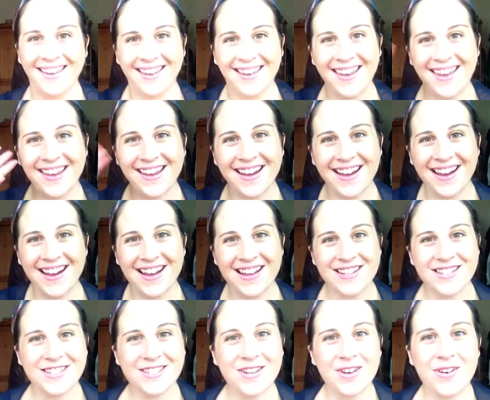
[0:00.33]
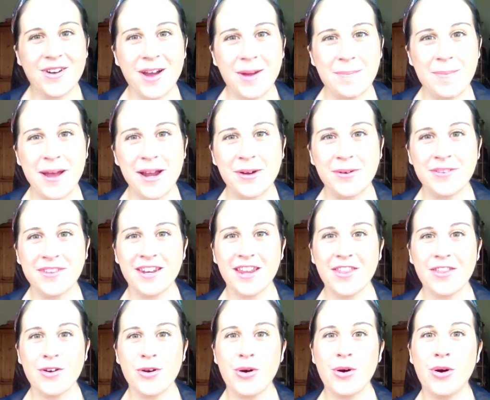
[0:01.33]
Hey guys, so I'm back with
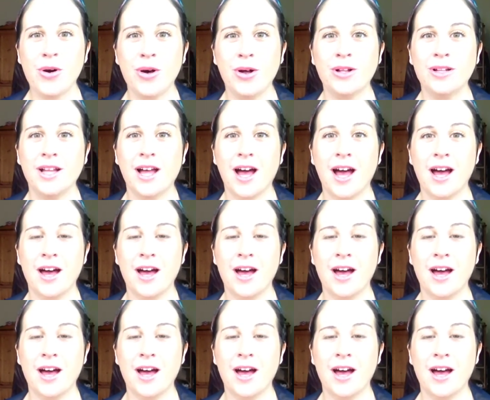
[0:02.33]
another haul.